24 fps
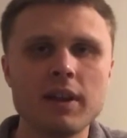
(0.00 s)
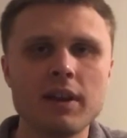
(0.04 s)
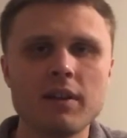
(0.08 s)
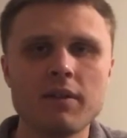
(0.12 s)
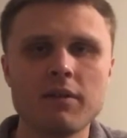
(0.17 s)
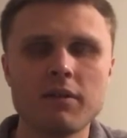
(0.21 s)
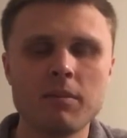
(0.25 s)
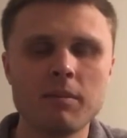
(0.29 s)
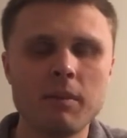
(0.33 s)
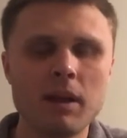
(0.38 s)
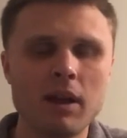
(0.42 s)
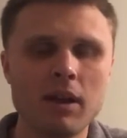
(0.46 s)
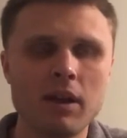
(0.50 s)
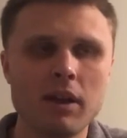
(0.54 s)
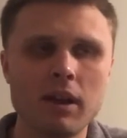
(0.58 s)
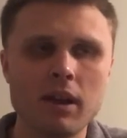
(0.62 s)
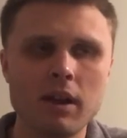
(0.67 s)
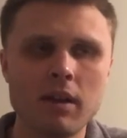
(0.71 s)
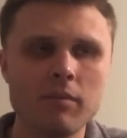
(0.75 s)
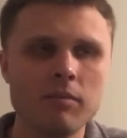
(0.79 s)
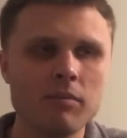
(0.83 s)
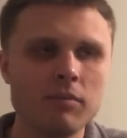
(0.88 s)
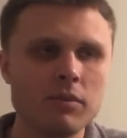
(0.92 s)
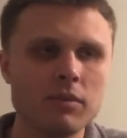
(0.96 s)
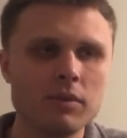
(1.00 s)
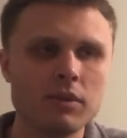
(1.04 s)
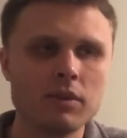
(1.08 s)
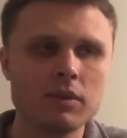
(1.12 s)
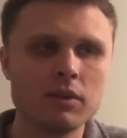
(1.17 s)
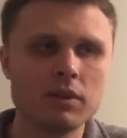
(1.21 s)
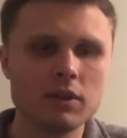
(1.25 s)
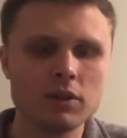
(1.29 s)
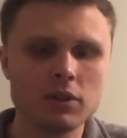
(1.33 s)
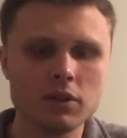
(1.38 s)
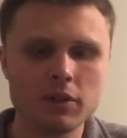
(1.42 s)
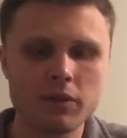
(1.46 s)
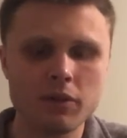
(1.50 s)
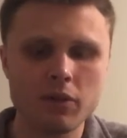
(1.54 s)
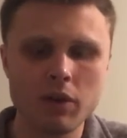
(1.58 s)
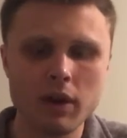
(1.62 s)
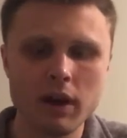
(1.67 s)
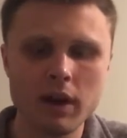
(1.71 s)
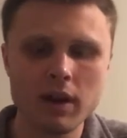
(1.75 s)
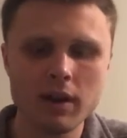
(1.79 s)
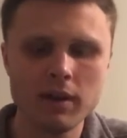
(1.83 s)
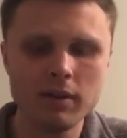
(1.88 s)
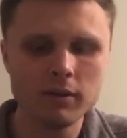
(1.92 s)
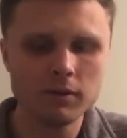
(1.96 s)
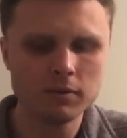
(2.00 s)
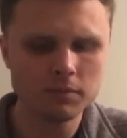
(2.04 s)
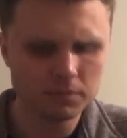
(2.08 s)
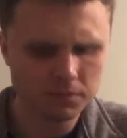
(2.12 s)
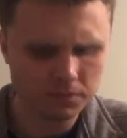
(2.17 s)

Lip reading: enough about him to deserve credit.